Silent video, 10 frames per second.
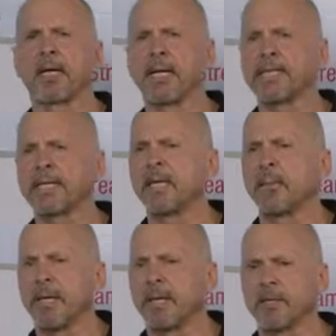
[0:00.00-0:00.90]
out against
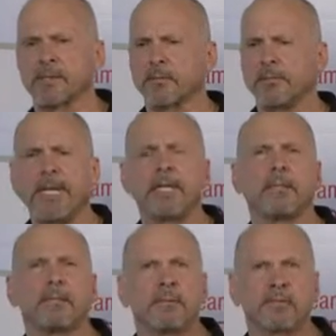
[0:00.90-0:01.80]
anybody else
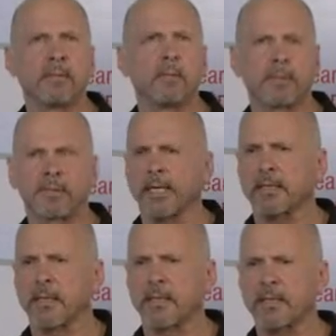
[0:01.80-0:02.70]
making similar
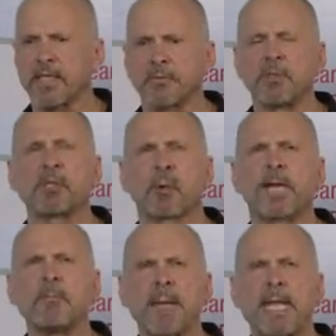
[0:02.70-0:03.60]
technology is we
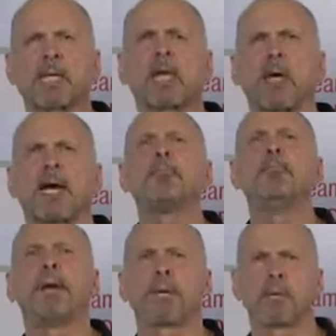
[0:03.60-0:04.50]
try to make it a lot
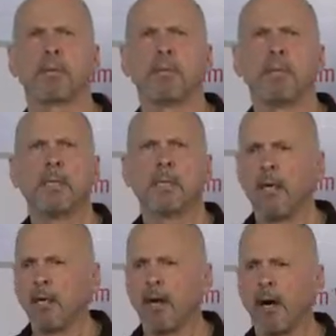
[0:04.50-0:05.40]
better.
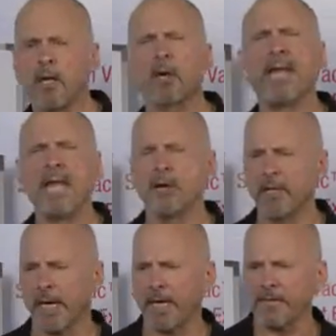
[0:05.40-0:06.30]
All our air
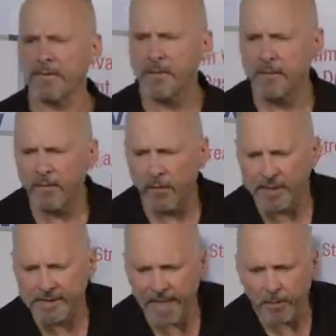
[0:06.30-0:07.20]
knives, for
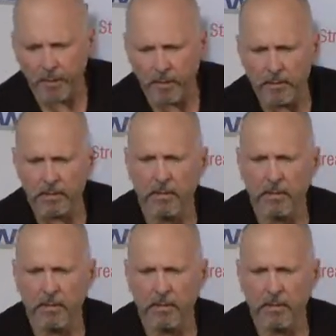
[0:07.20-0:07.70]
example,